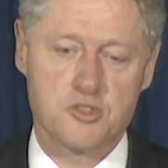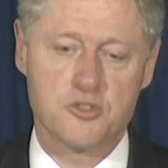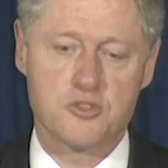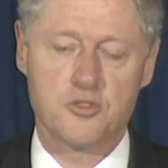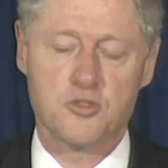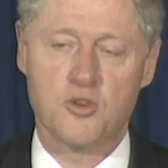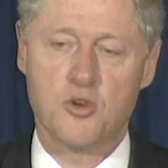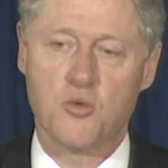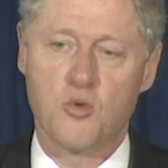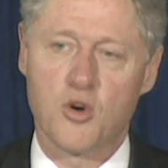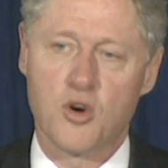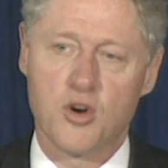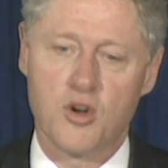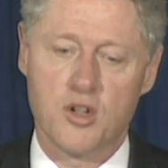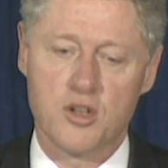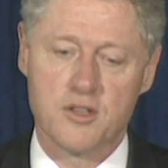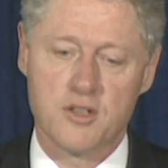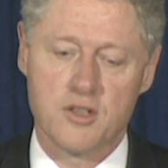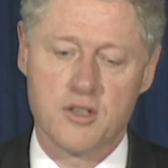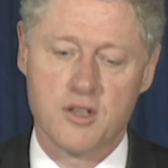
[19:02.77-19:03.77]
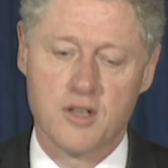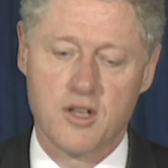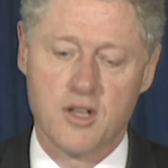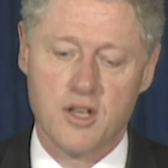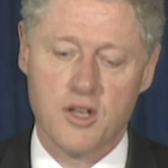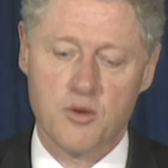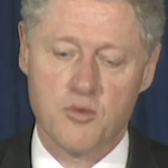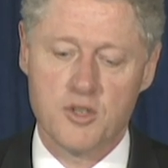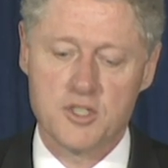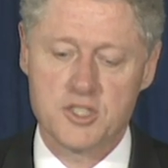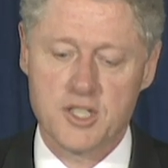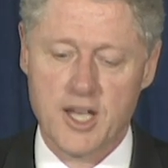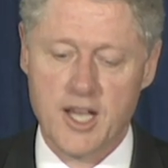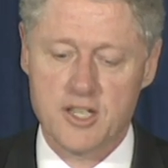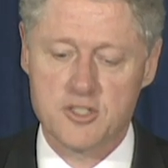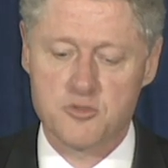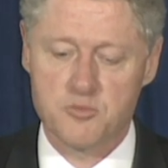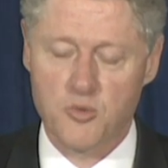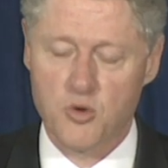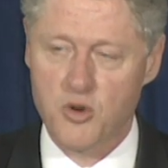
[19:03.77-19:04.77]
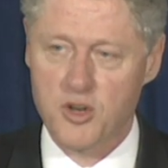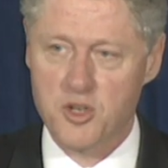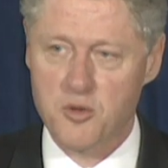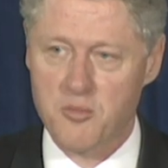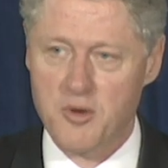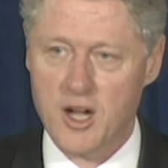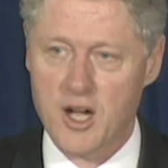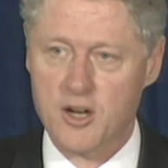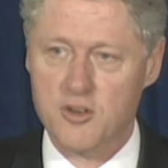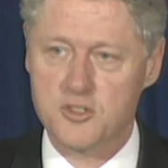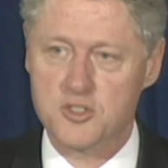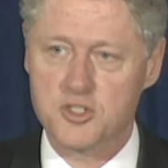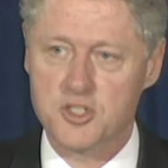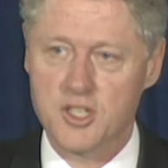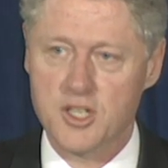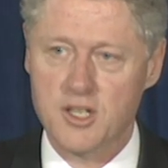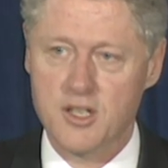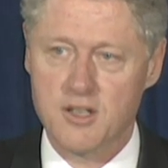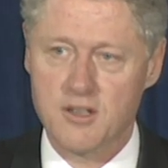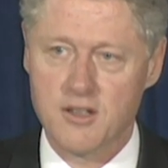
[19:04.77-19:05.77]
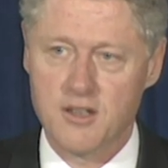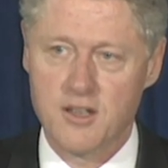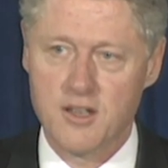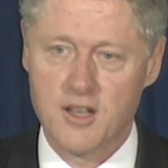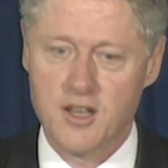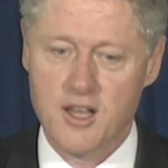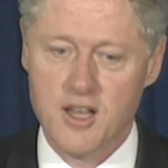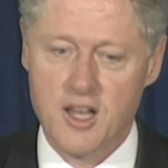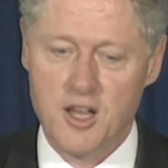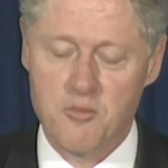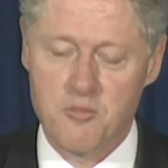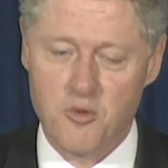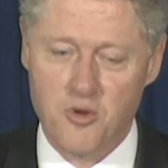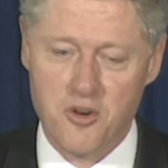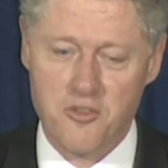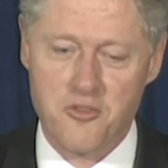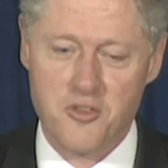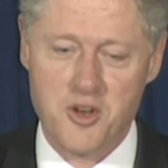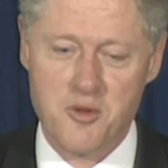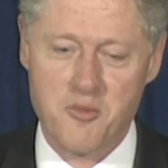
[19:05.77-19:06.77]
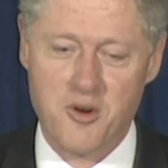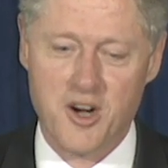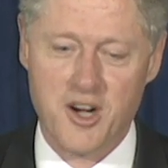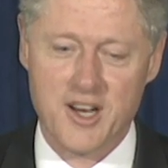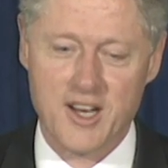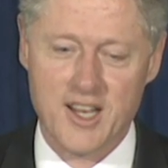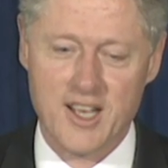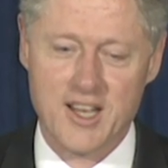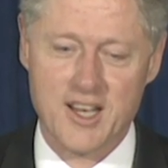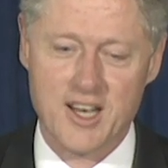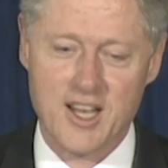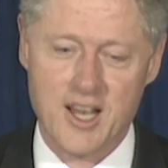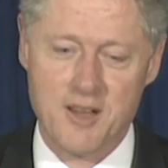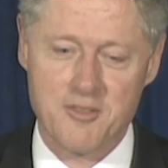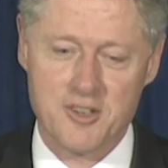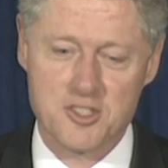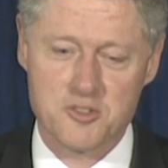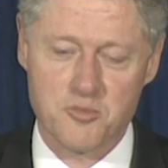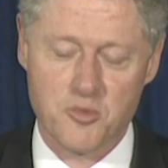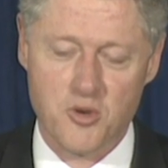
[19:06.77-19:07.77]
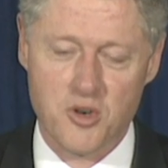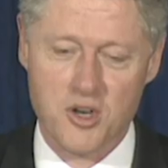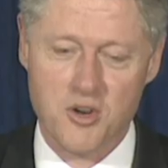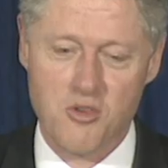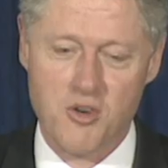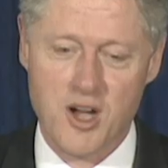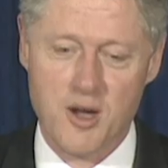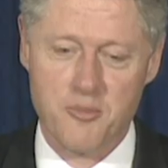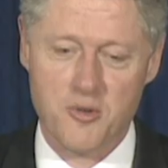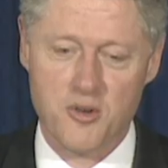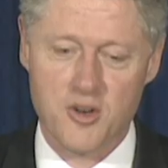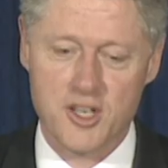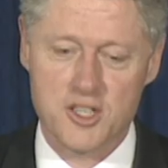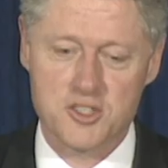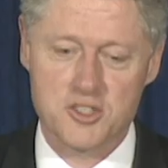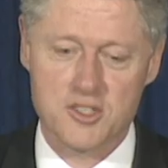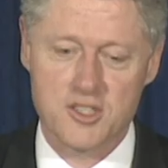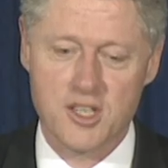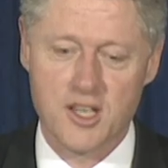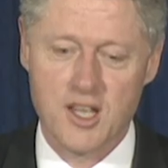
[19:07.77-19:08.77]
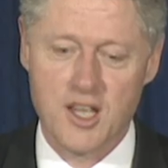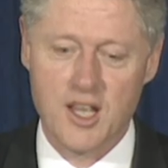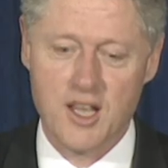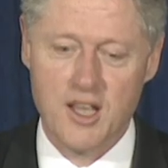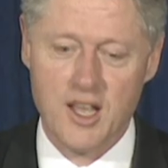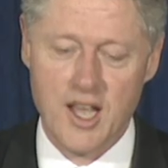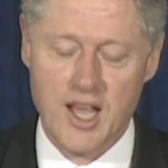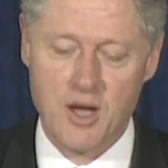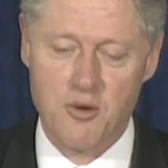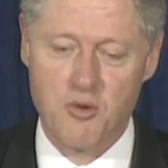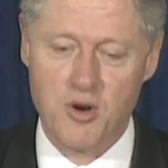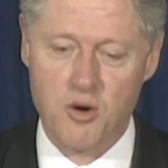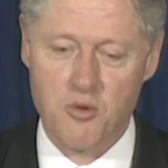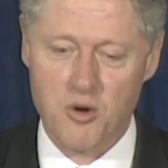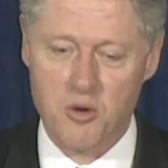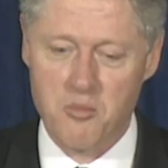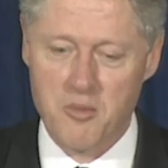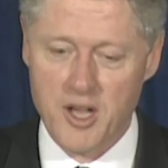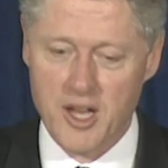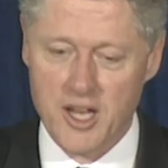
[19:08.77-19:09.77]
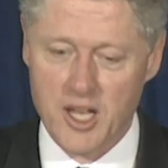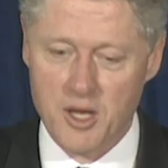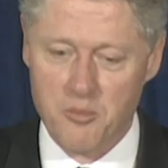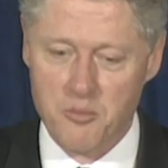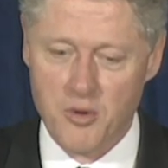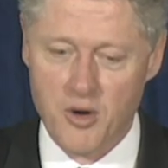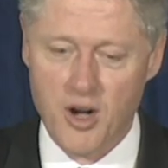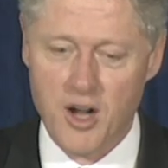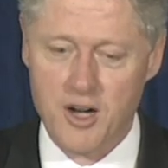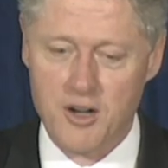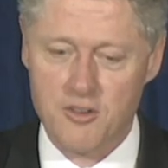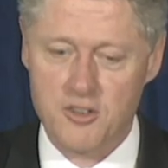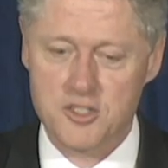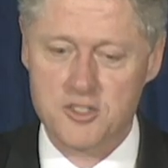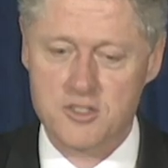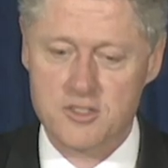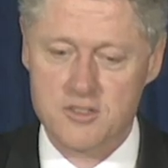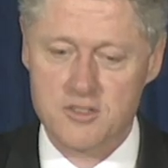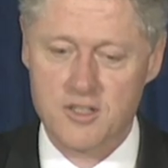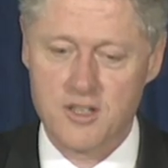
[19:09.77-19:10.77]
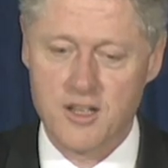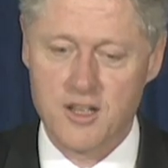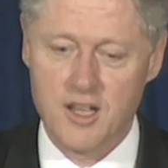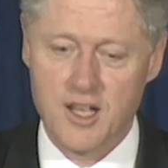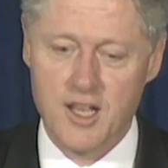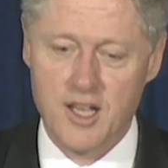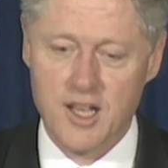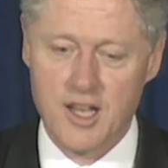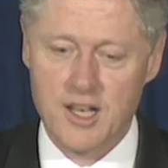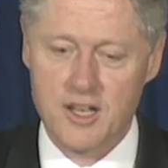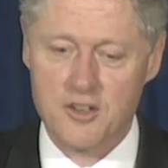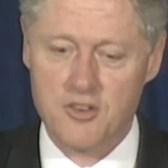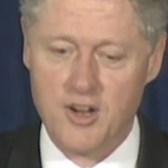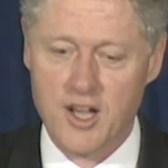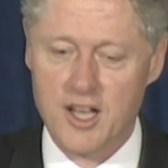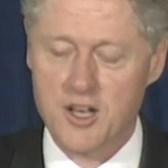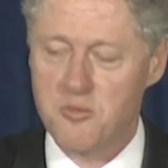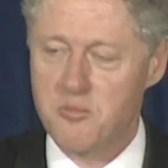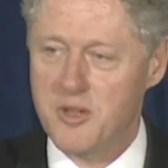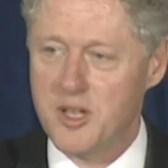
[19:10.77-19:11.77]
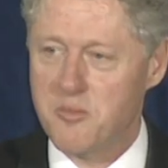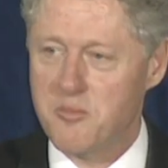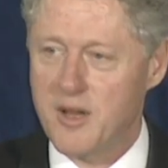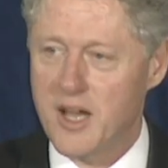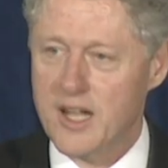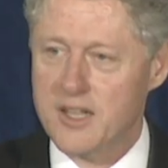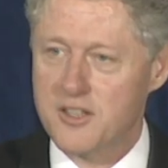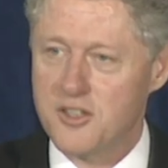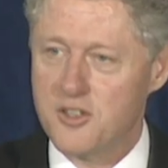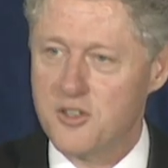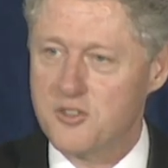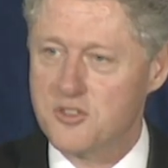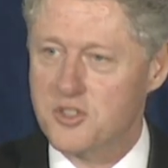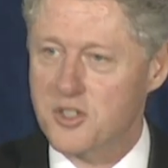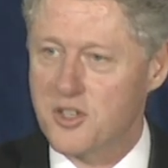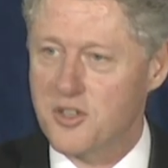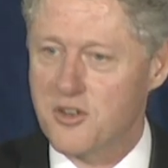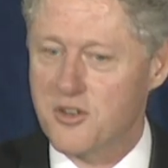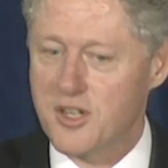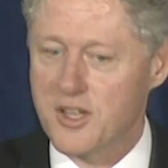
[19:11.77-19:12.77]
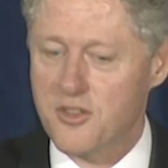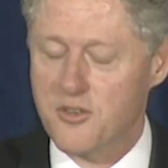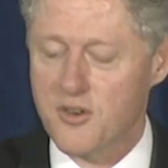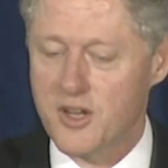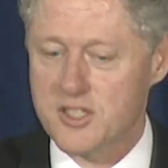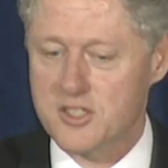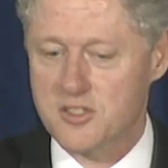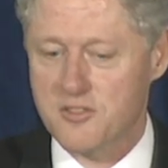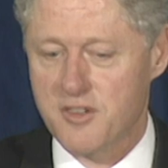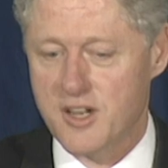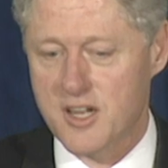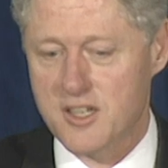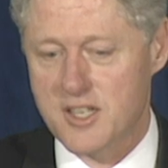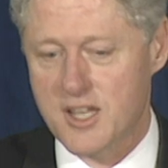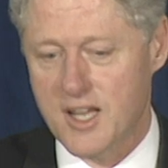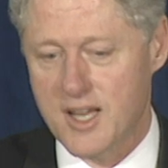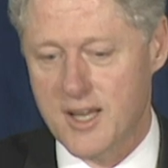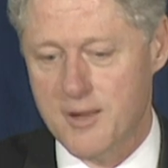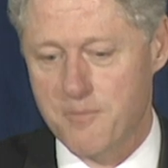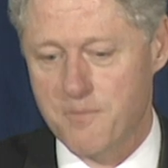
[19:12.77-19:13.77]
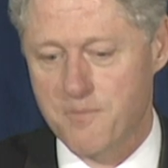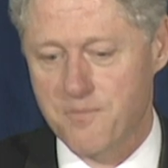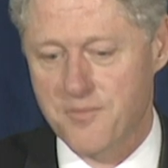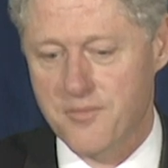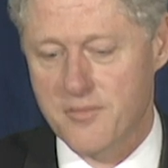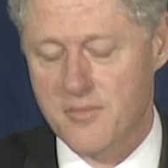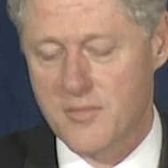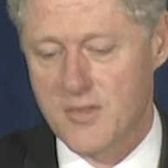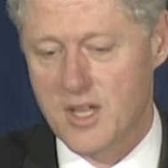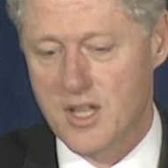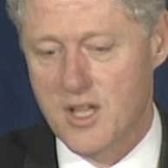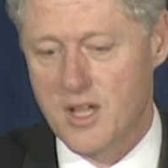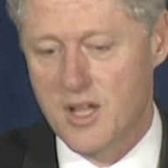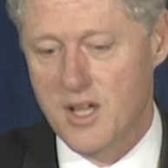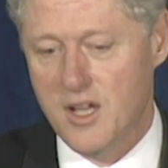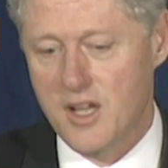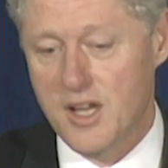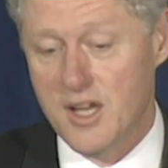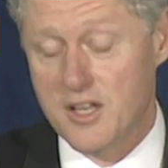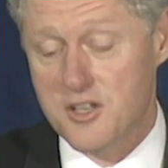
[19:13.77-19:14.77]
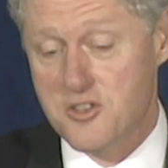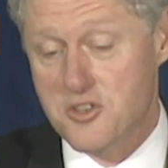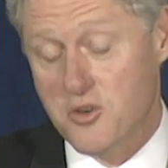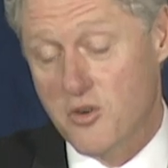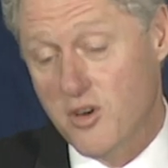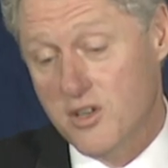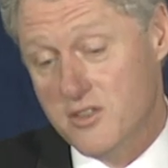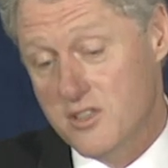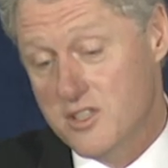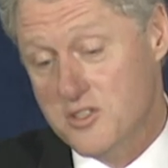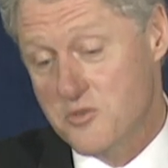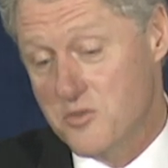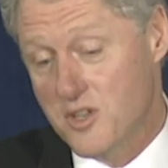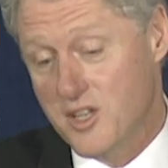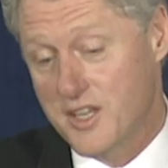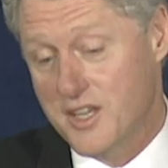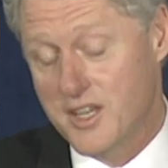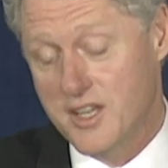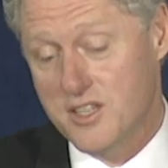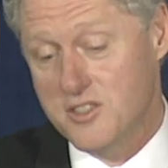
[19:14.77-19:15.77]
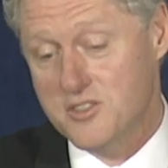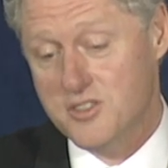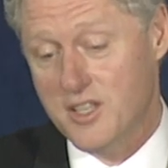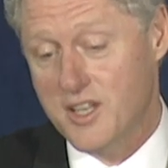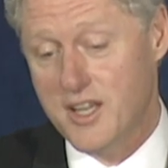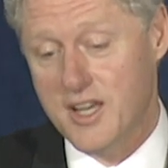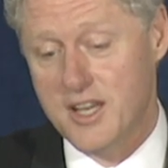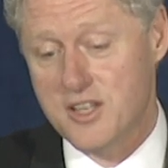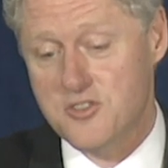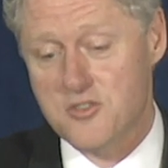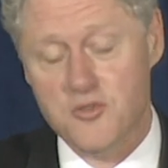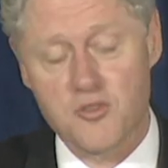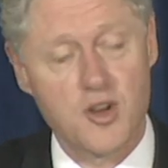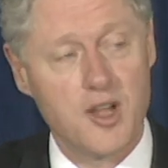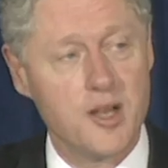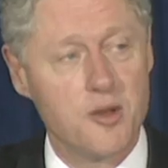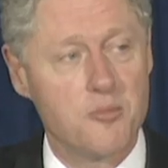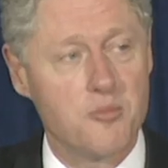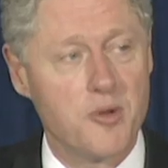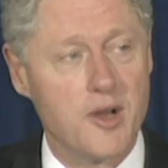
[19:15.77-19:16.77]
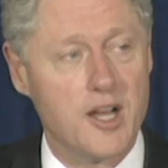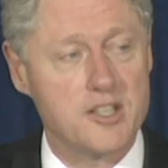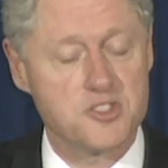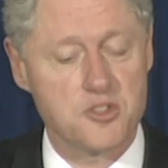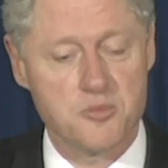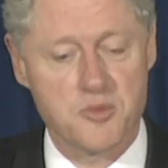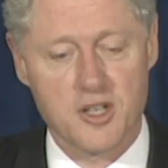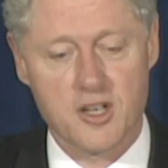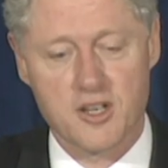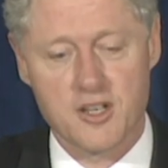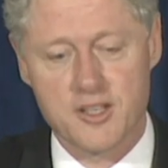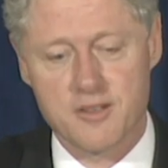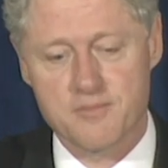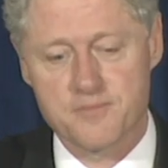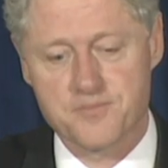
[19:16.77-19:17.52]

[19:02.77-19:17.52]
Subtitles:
to a world which has more democracy, more free market economics, more cooperation, and where we're making progress in trying to beat back the new security threats of our time. In short, this really is an age of great possibility,